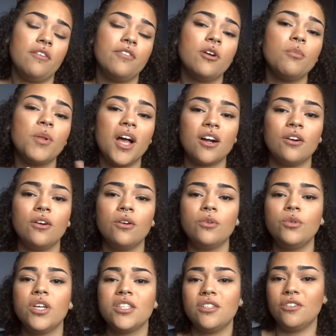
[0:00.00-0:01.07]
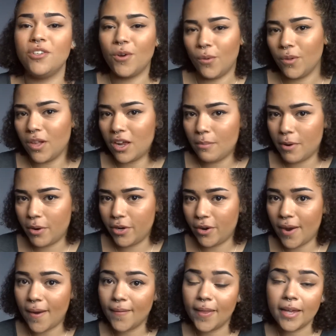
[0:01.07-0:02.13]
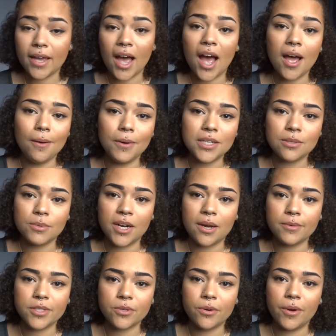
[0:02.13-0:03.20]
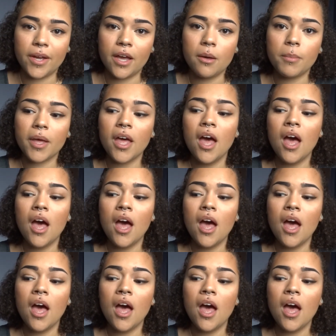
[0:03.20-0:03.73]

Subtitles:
If you're a black girl who doesn't know a lot about your hair like I was when I was growing up,